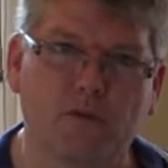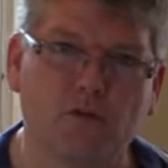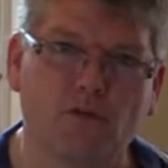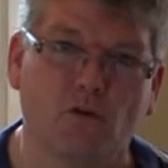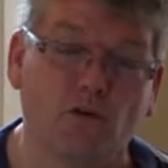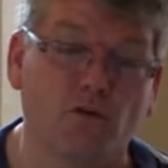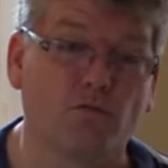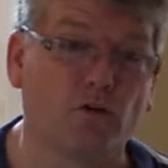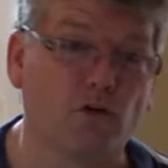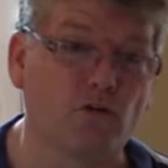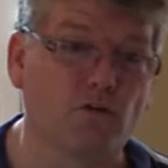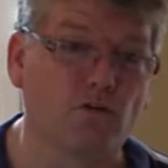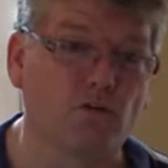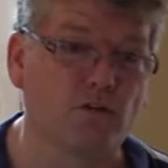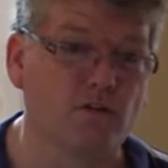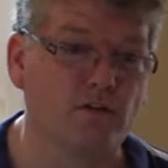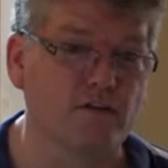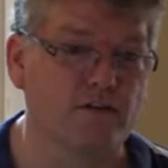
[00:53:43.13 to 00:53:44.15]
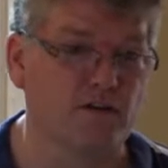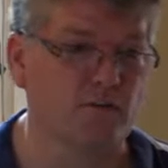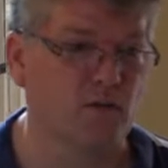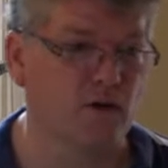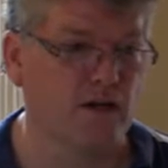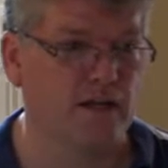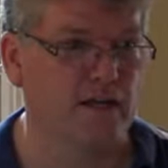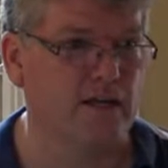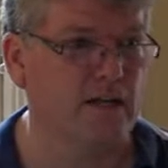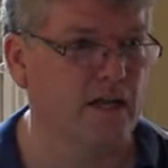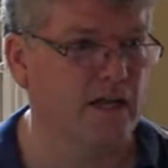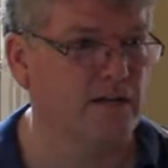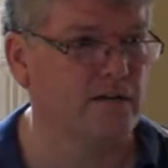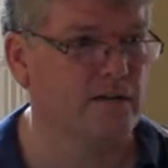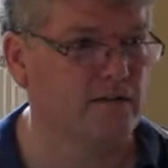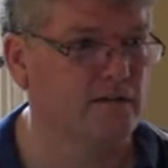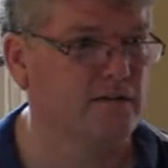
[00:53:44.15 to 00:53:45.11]
universal and, and,
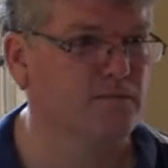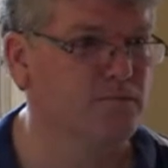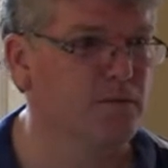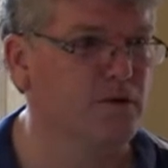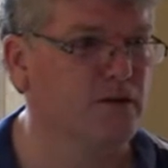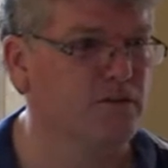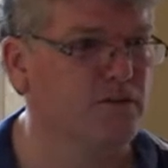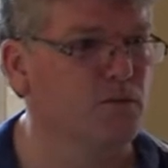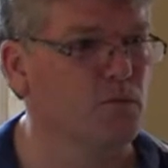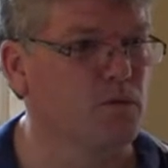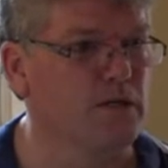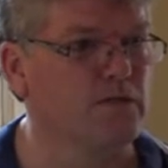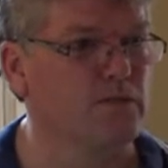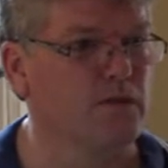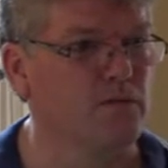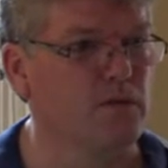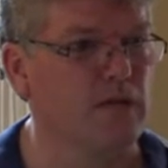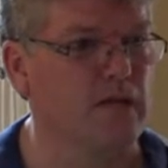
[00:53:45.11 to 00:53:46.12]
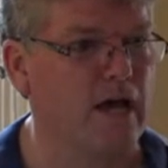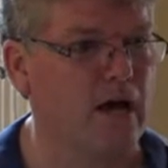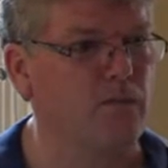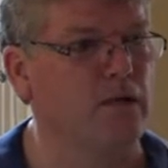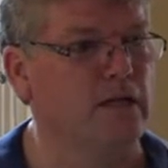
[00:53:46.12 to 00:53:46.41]
and putting some wisdom to that?